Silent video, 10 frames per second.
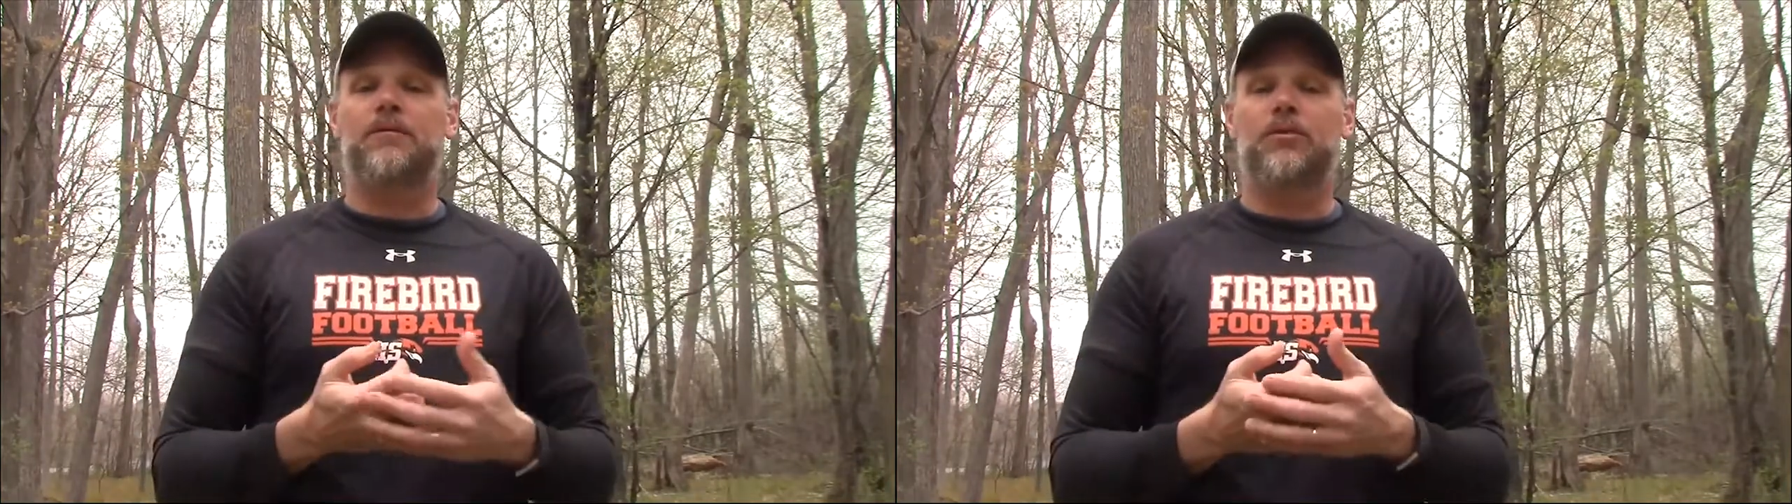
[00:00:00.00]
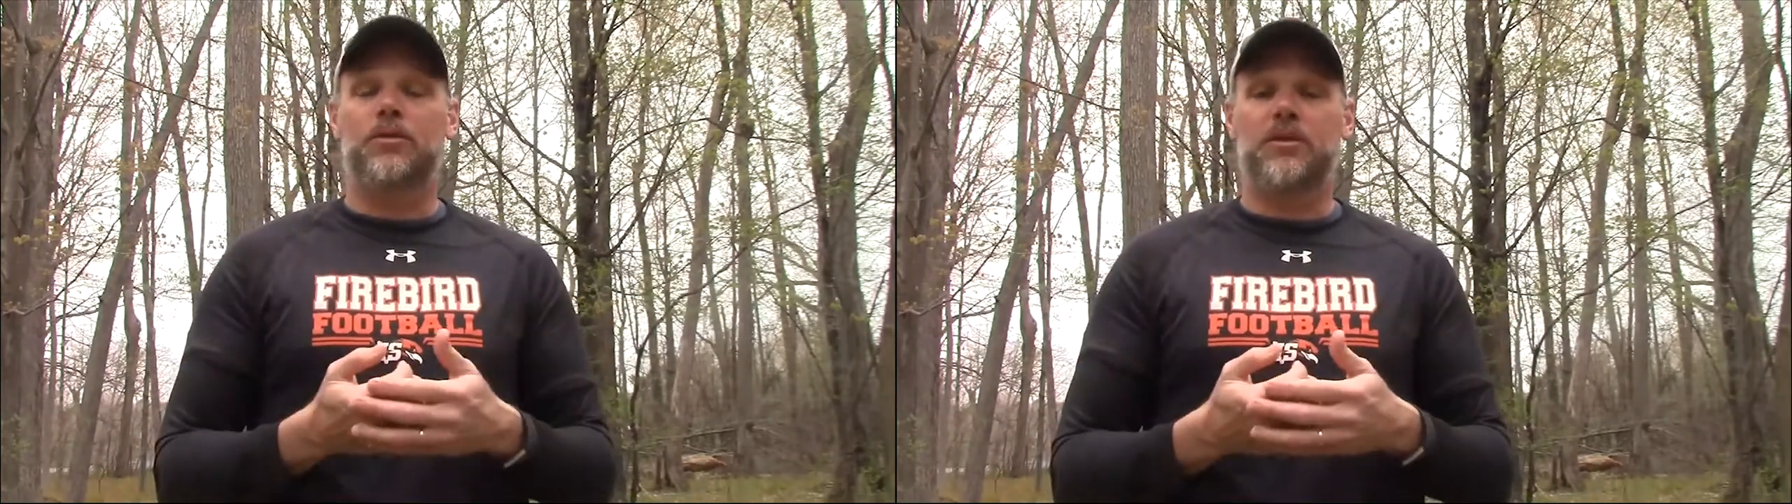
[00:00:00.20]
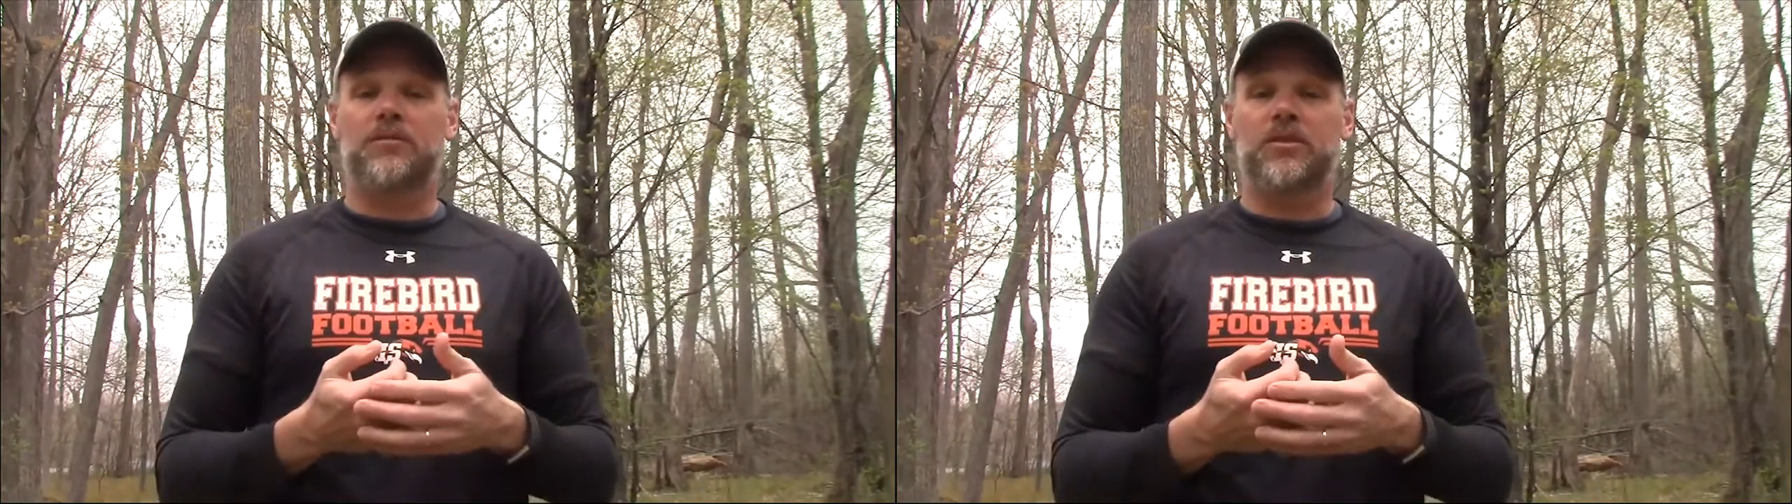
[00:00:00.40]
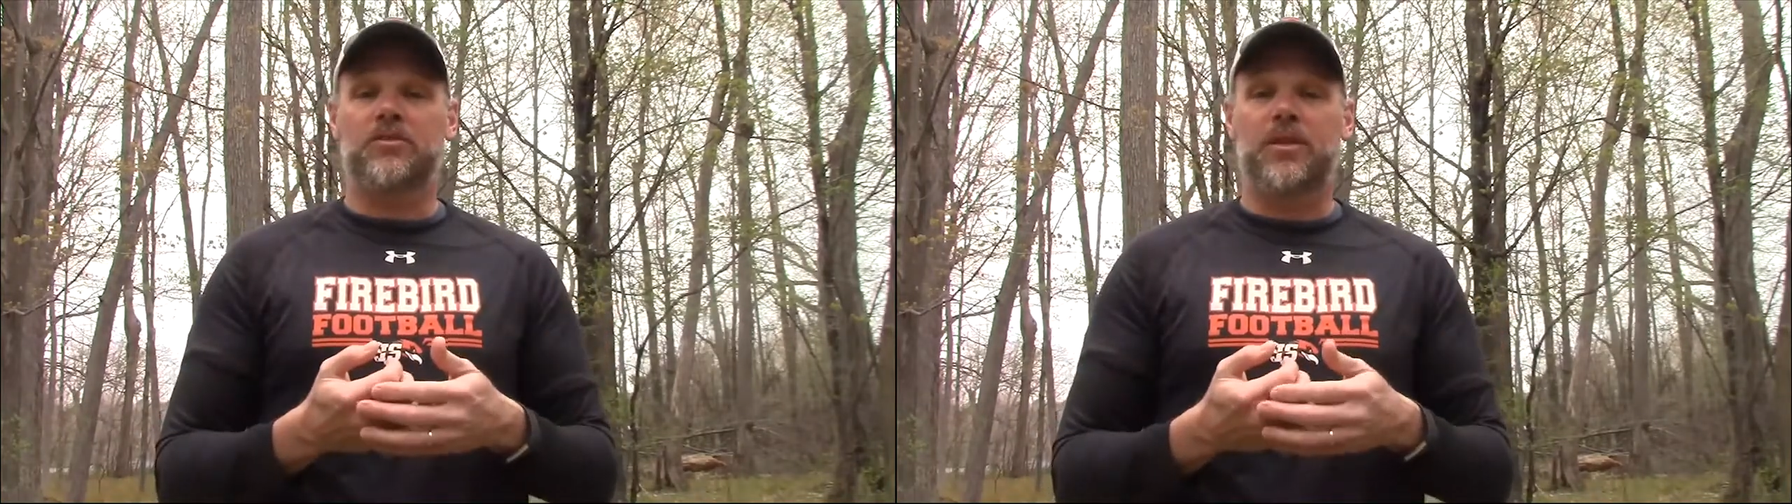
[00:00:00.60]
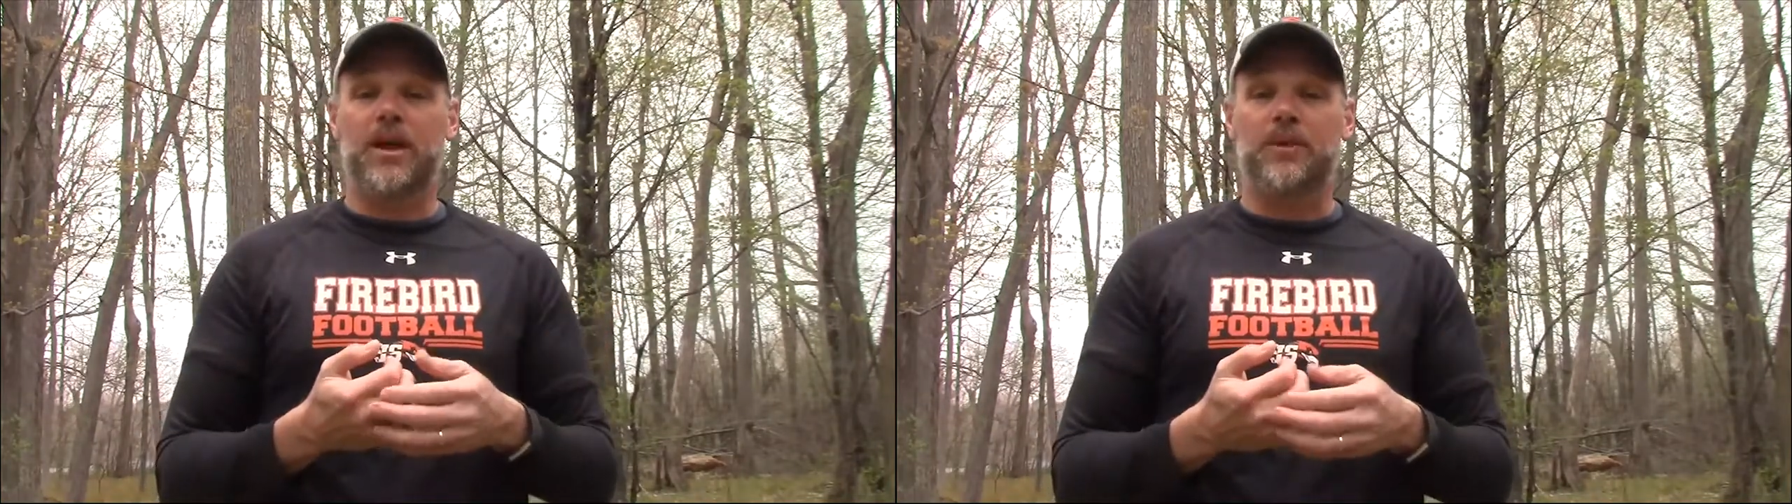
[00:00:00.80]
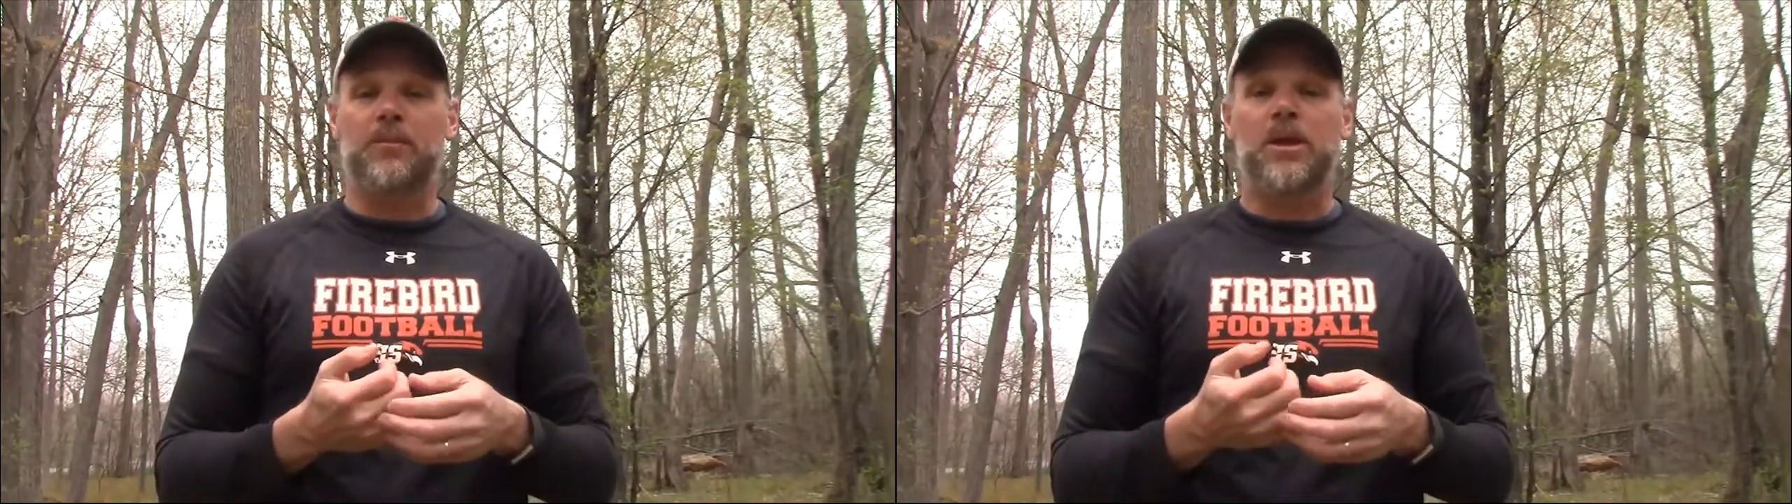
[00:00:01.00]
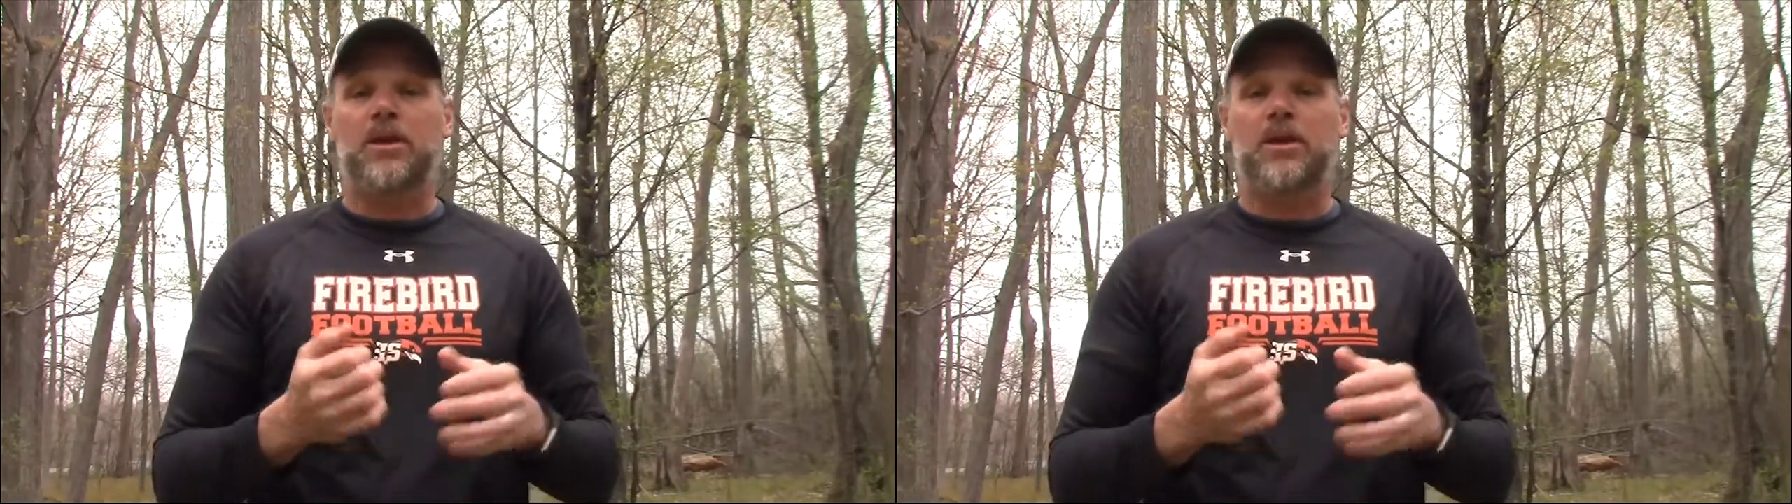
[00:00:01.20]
for defensive linemen.